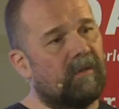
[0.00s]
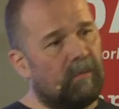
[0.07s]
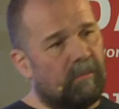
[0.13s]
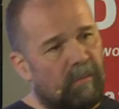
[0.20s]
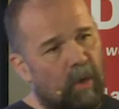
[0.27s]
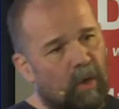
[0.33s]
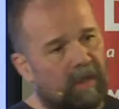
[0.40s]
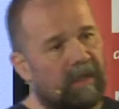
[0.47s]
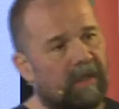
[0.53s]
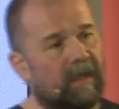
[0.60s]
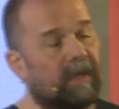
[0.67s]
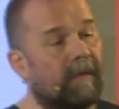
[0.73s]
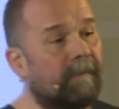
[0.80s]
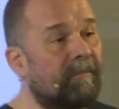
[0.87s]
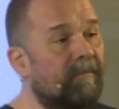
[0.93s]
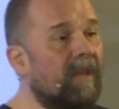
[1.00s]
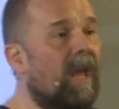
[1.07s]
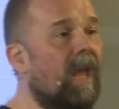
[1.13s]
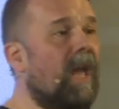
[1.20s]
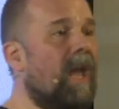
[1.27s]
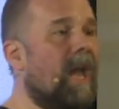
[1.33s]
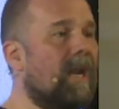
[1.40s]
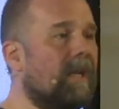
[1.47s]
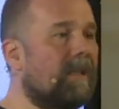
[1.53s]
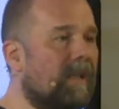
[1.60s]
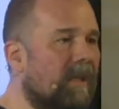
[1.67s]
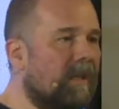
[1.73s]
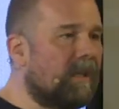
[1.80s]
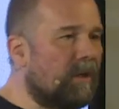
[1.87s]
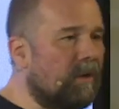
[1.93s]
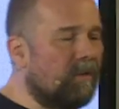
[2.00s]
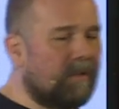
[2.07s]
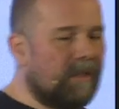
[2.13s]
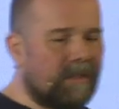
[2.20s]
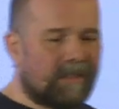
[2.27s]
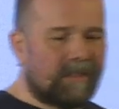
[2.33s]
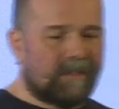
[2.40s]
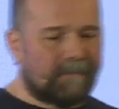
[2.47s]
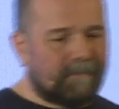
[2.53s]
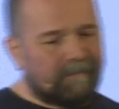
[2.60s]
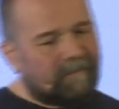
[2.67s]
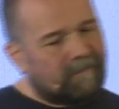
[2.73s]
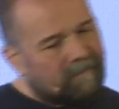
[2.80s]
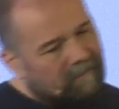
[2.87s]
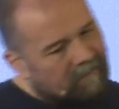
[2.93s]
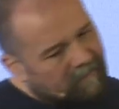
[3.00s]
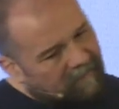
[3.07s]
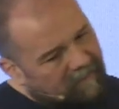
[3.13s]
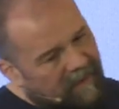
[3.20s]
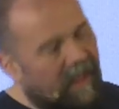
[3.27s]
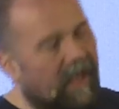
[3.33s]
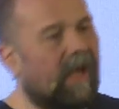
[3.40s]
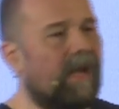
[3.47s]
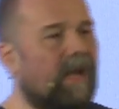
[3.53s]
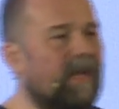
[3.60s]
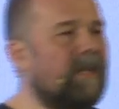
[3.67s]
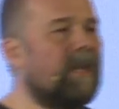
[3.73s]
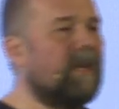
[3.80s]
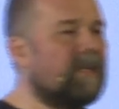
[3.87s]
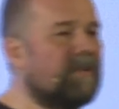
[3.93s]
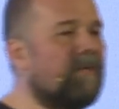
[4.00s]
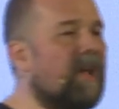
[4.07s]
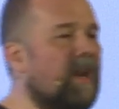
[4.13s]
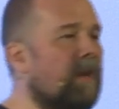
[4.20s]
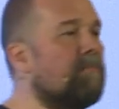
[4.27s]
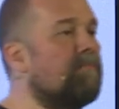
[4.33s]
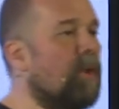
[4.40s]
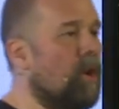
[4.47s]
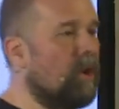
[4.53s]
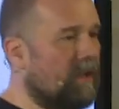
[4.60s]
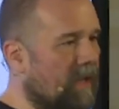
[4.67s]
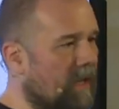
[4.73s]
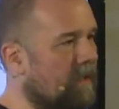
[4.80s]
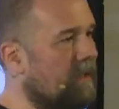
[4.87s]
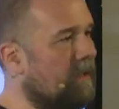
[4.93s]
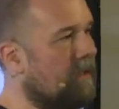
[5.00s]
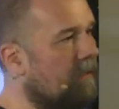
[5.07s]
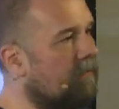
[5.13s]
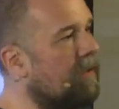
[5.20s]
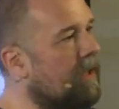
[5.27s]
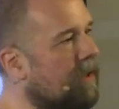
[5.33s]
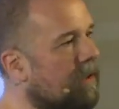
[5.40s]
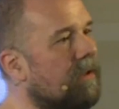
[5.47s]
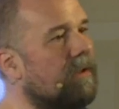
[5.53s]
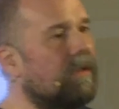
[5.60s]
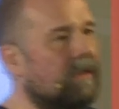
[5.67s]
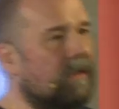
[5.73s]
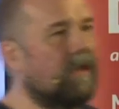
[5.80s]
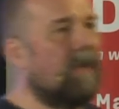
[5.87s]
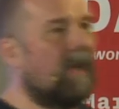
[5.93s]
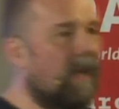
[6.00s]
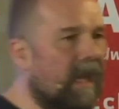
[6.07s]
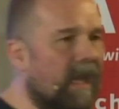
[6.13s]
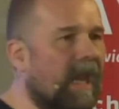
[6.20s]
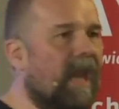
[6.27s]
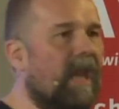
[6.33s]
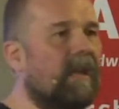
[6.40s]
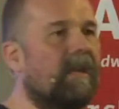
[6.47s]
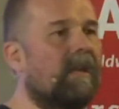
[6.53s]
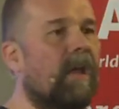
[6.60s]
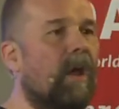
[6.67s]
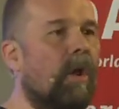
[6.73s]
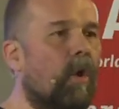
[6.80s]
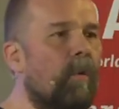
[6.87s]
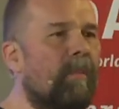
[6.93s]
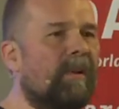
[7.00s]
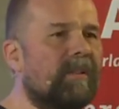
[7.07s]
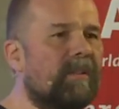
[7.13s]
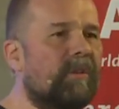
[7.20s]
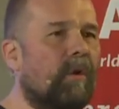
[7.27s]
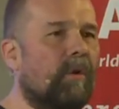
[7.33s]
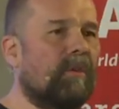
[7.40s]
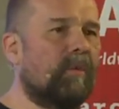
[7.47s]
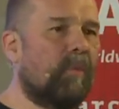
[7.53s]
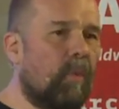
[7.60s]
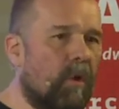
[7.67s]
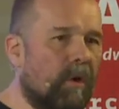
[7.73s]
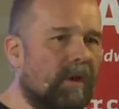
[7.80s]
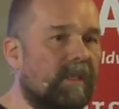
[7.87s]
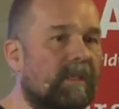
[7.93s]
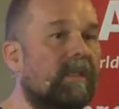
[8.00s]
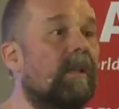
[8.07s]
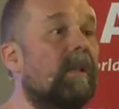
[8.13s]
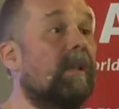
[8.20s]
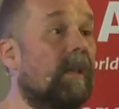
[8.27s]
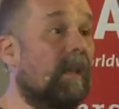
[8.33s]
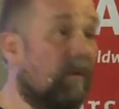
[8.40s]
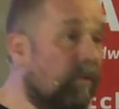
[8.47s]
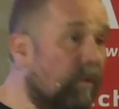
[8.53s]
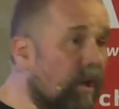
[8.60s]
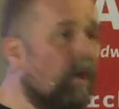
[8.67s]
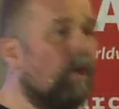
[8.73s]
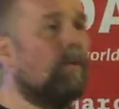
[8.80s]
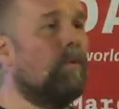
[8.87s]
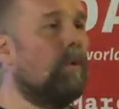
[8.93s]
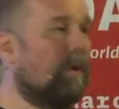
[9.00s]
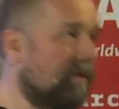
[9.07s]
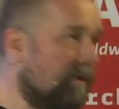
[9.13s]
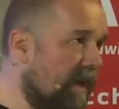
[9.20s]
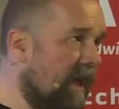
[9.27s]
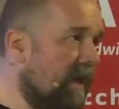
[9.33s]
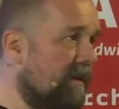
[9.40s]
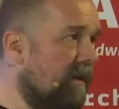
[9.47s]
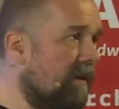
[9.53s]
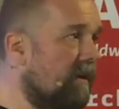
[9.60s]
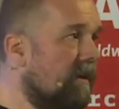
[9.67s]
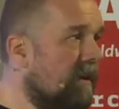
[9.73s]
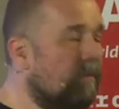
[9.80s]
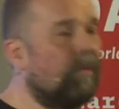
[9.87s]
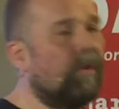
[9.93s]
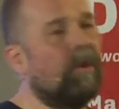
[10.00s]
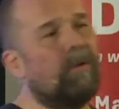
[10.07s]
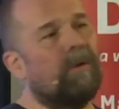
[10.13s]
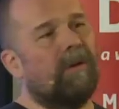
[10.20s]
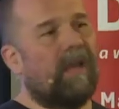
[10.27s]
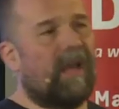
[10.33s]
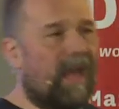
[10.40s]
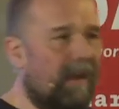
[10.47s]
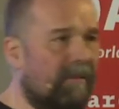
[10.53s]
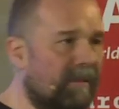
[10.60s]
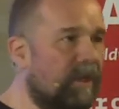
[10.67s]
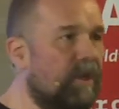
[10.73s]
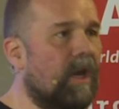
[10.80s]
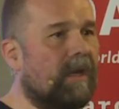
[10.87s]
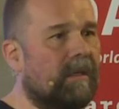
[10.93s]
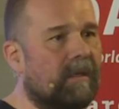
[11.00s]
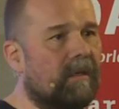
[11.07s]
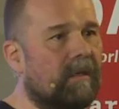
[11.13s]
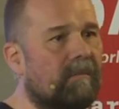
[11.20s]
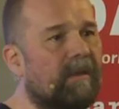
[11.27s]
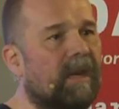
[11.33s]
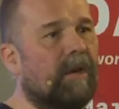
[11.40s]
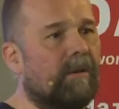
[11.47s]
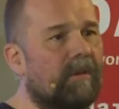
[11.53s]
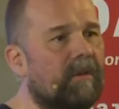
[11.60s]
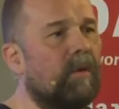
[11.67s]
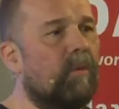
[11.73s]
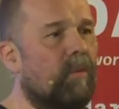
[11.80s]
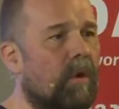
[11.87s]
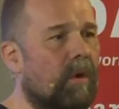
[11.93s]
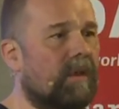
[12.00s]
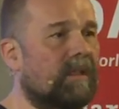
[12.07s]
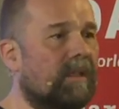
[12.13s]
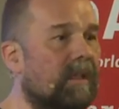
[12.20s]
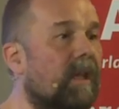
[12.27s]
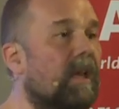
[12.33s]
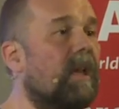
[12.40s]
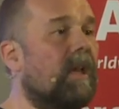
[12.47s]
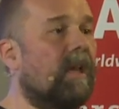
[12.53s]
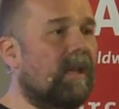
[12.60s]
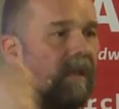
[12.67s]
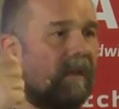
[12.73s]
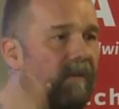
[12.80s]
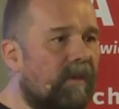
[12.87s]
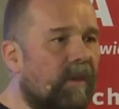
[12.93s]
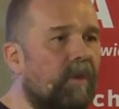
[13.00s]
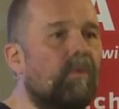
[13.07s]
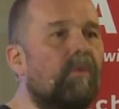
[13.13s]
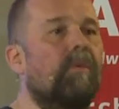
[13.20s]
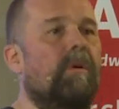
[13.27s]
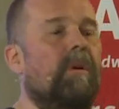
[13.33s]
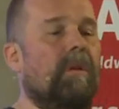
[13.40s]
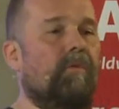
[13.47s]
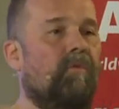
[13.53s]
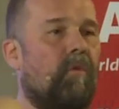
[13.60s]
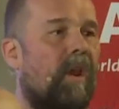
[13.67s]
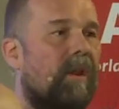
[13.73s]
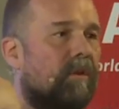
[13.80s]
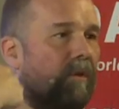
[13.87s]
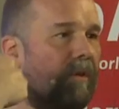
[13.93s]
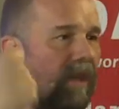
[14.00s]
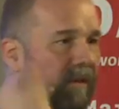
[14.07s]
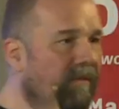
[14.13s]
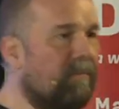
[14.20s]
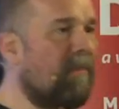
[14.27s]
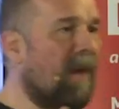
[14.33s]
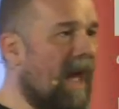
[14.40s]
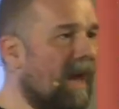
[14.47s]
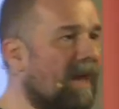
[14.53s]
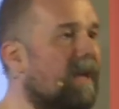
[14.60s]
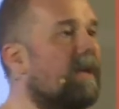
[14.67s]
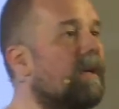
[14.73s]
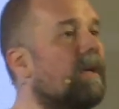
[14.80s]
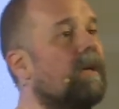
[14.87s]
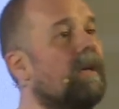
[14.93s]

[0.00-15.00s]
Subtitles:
supporting. And I think, I think it's very important because, again, open source works if we all work together, if we all help each other, but it also works if you try to give back.